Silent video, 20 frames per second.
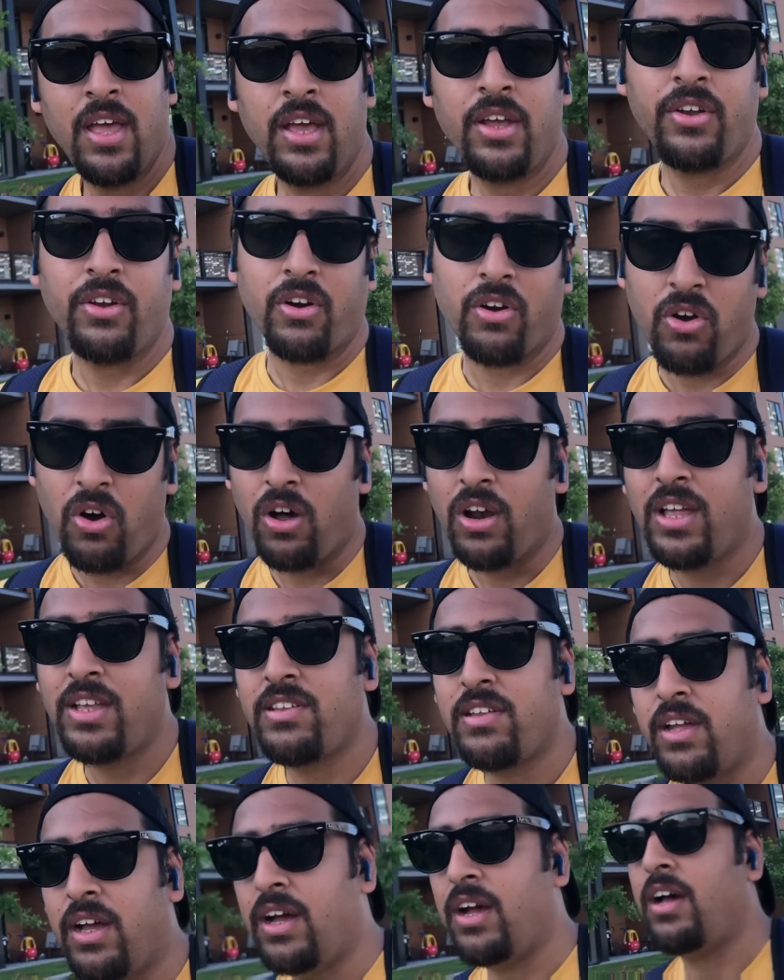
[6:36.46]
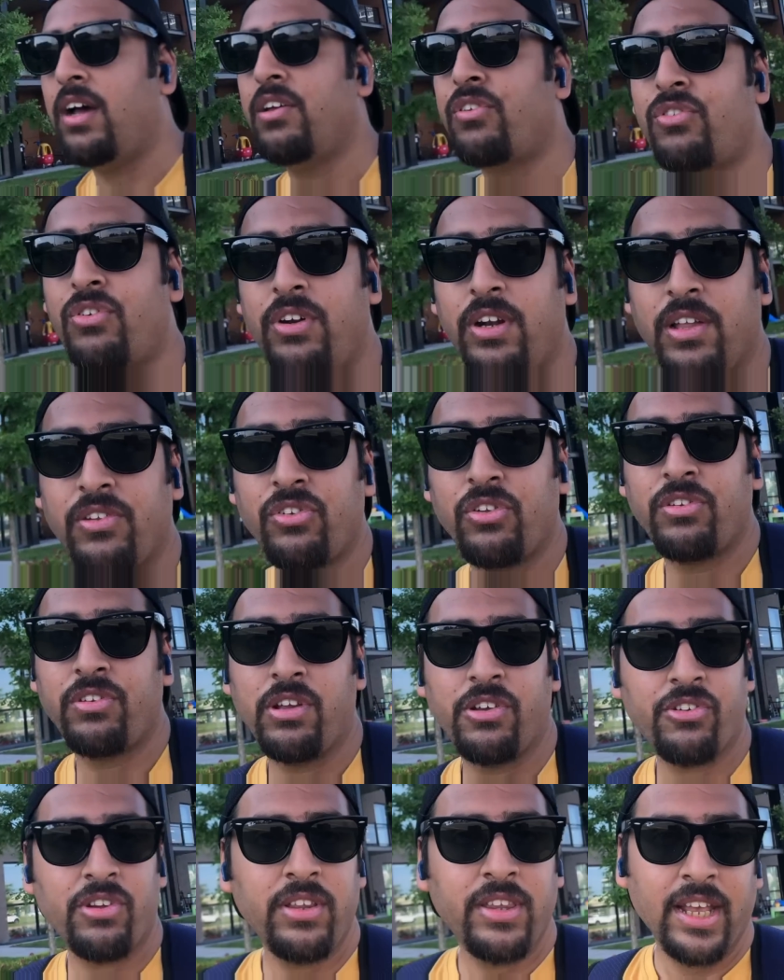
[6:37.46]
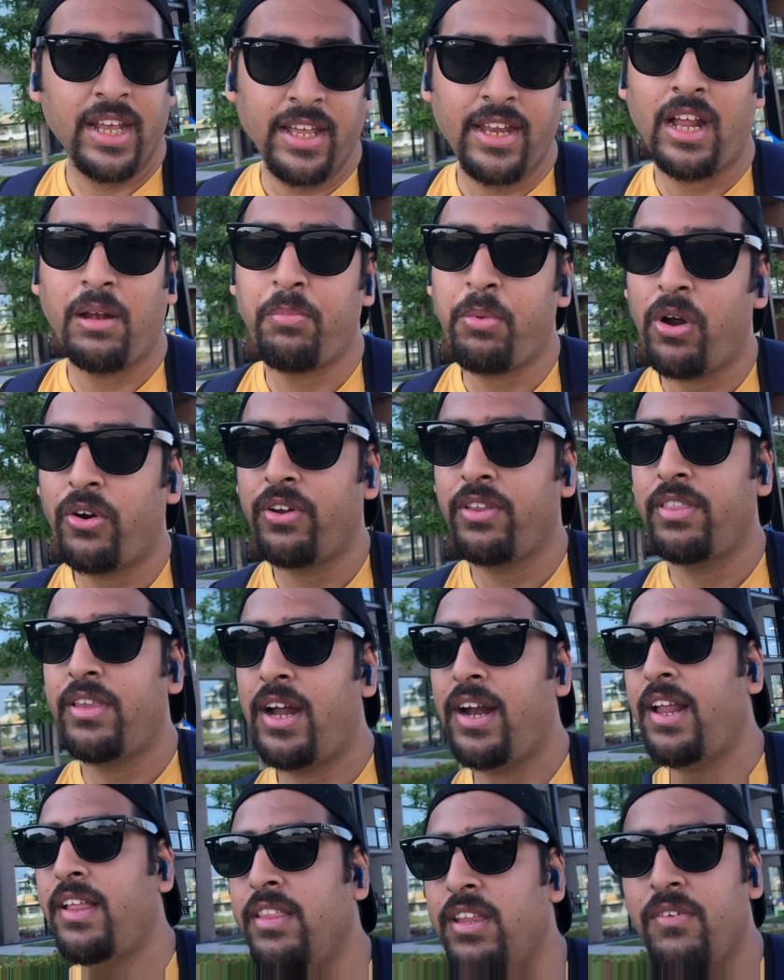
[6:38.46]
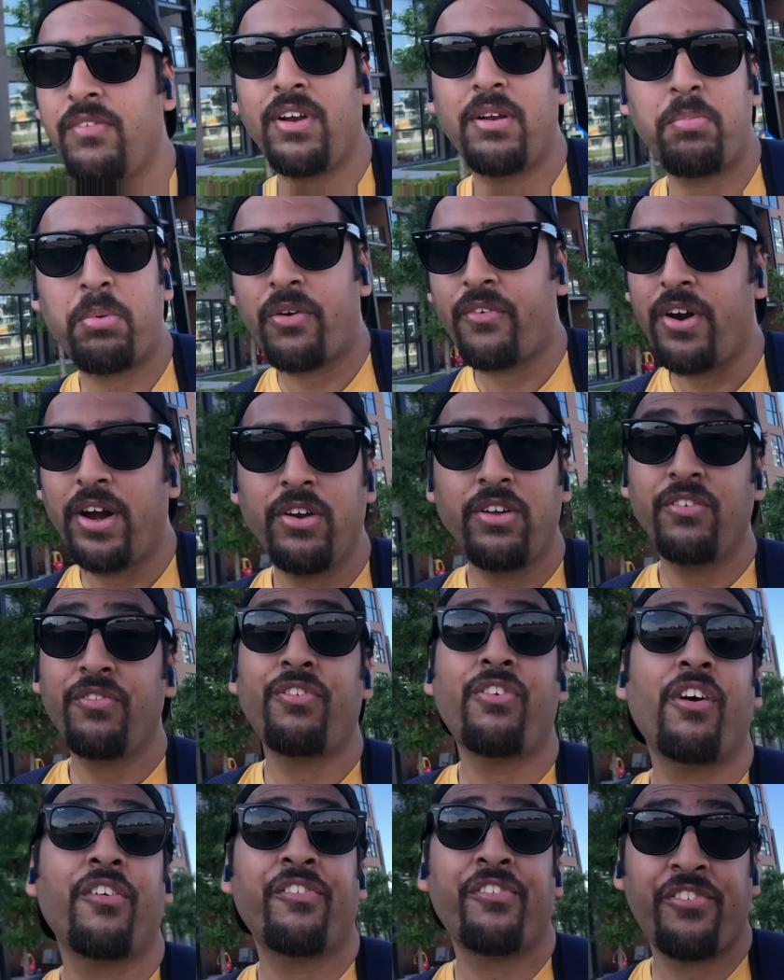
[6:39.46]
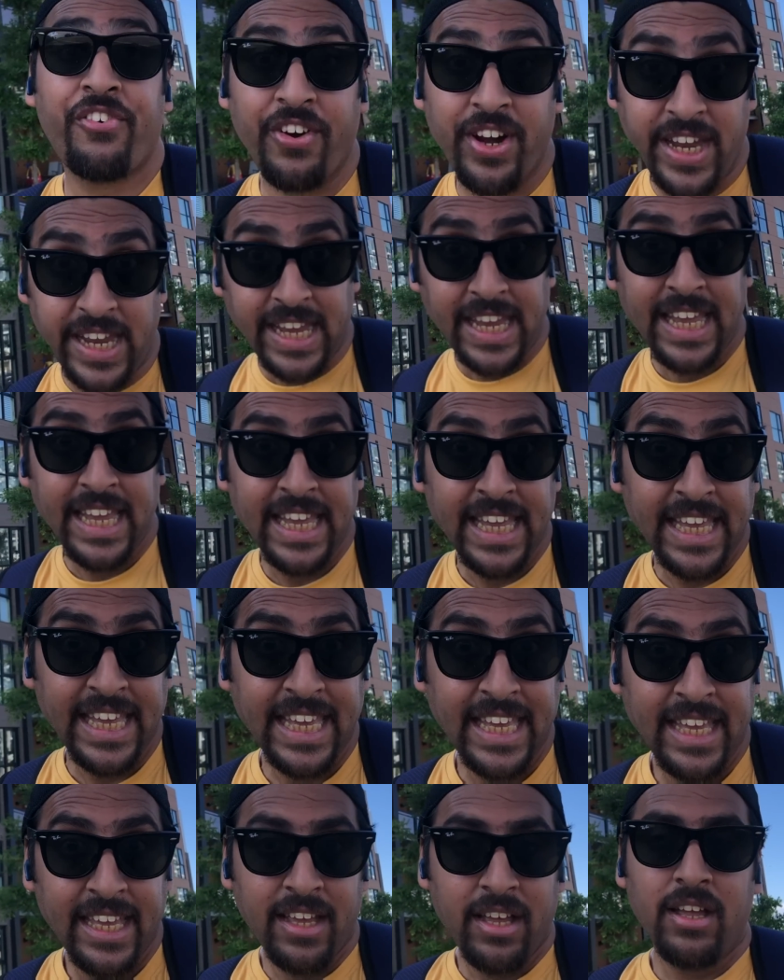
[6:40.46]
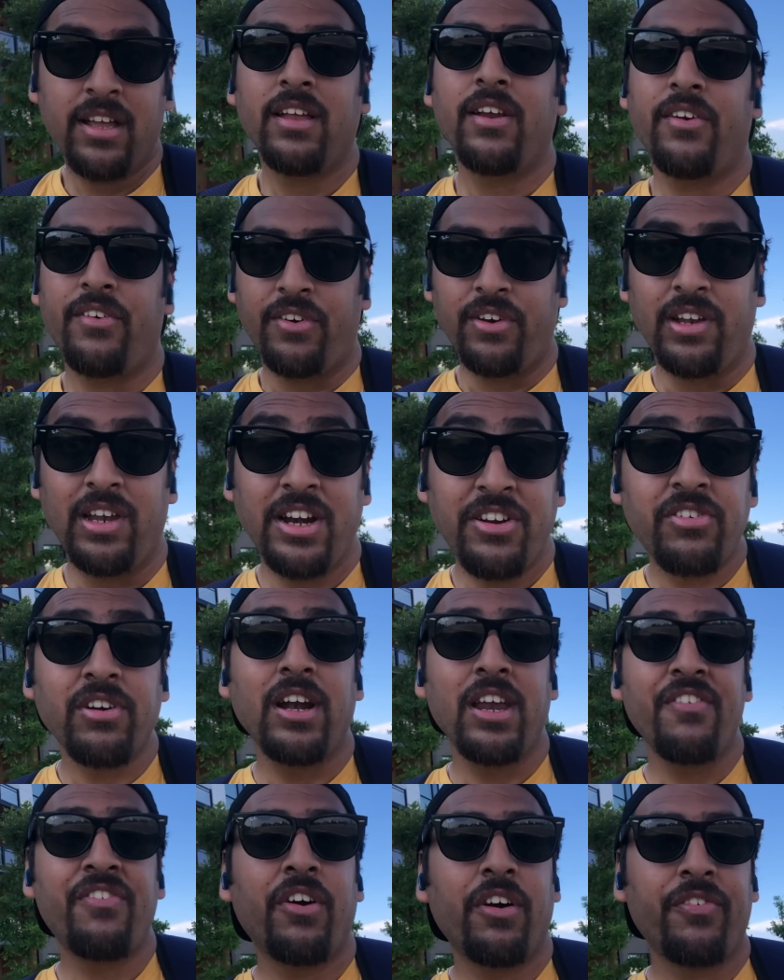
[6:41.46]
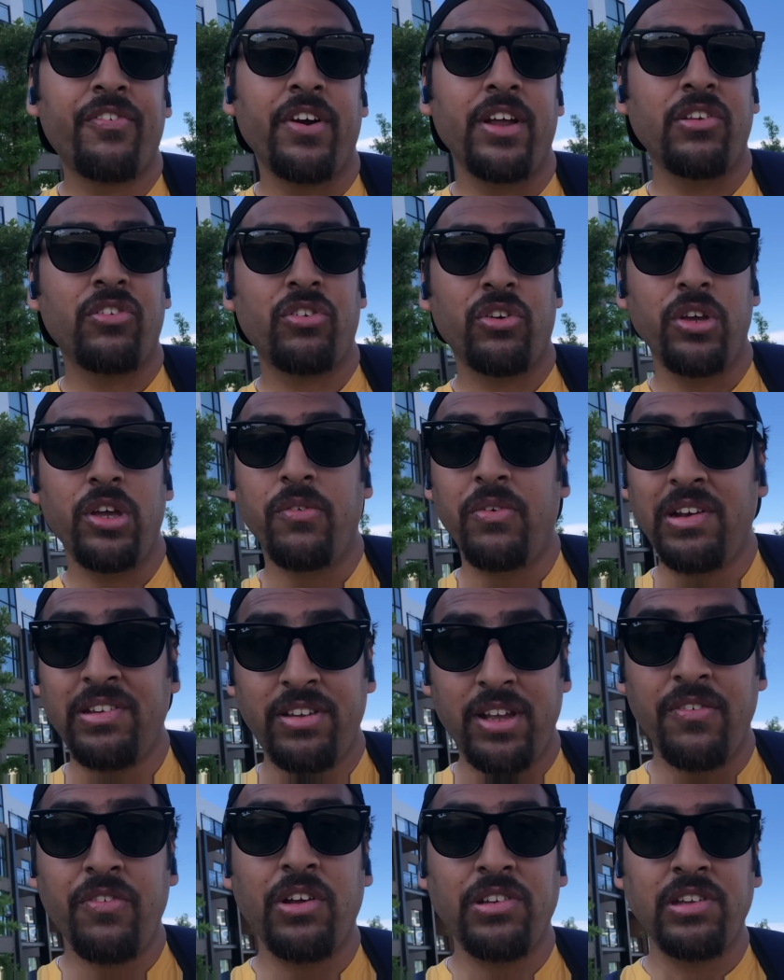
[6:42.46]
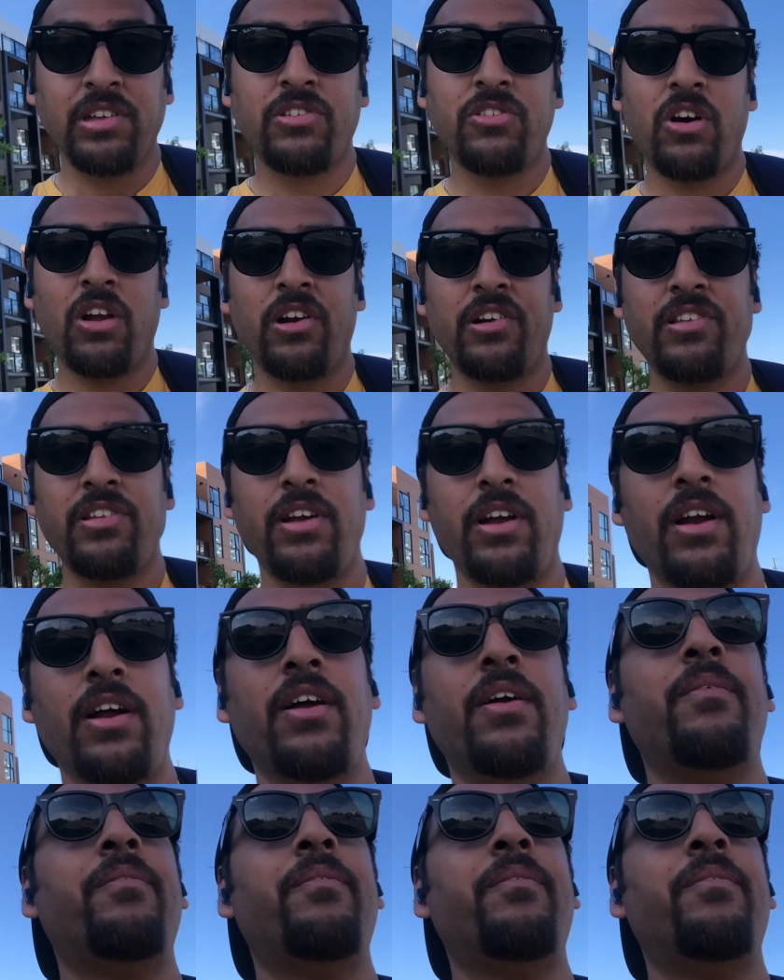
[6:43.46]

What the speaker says: your college student association. They can help you out in that, and they will provide you for free, literally for free. So you will save your $6 there.